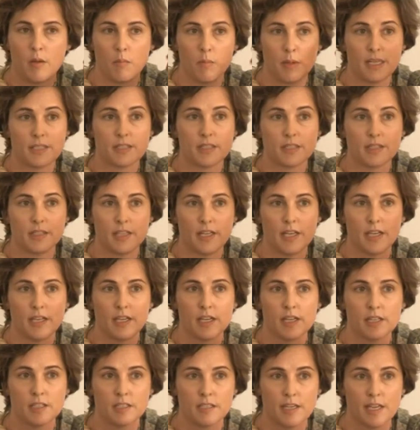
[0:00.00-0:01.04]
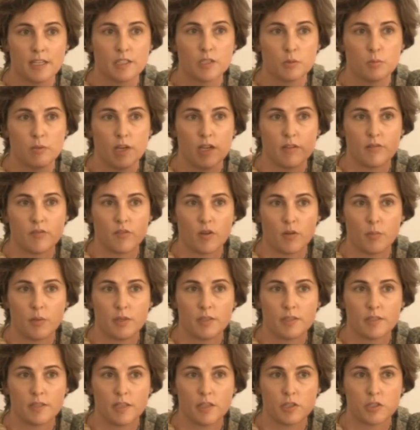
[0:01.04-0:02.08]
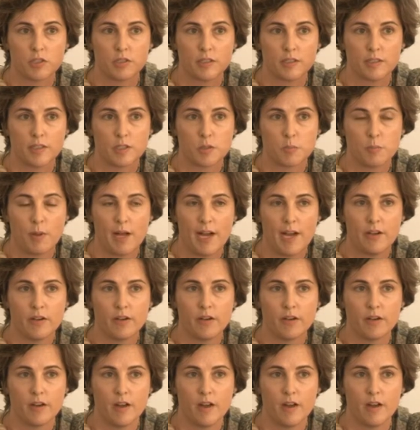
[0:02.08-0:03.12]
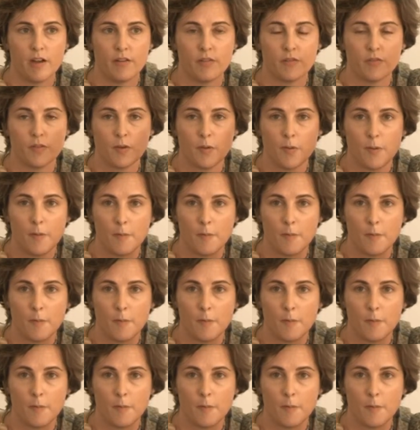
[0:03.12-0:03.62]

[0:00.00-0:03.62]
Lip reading: basically India's next wave of urbanization, that this pattern of